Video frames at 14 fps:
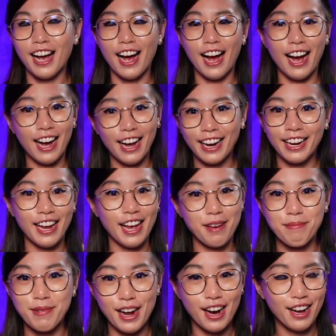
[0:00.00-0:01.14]
I am
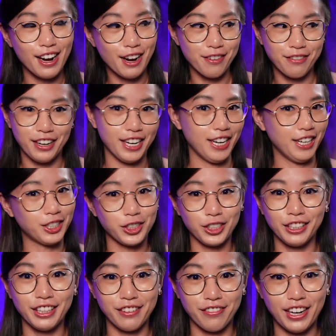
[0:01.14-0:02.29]
not a financial
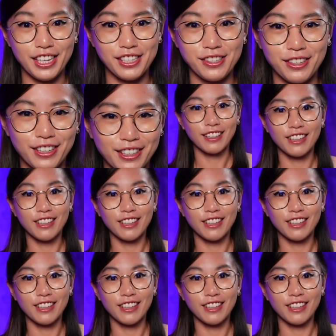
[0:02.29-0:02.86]
advisor.